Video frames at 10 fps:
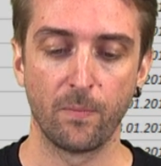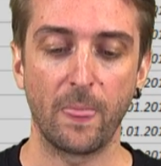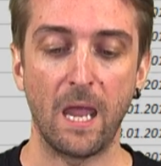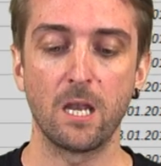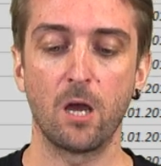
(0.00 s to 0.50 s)

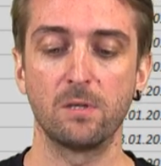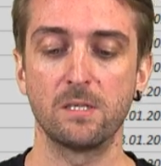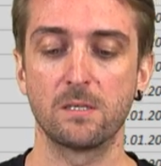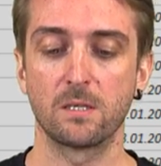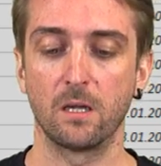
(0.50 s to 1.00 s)
and now this
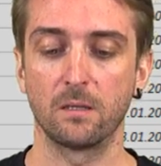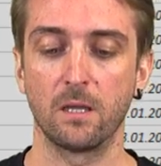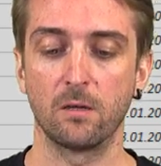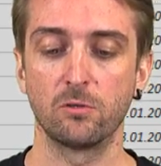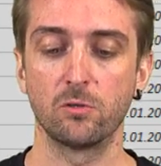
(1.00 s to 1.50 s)
is cut
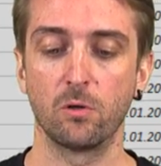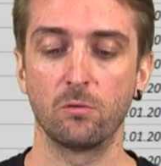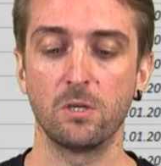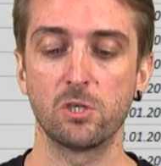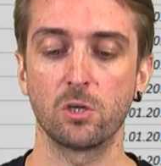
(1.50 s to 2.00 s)
down to
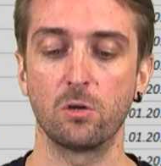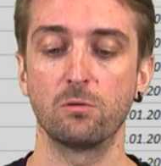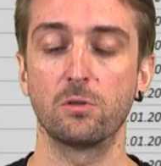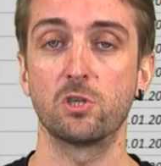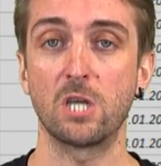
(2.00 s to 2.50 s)
only show
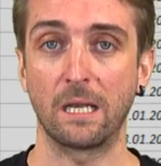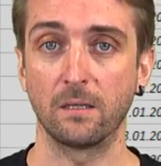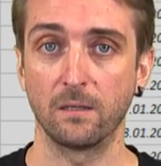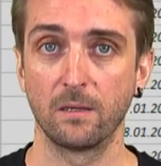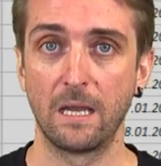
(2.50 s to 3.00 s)
Jan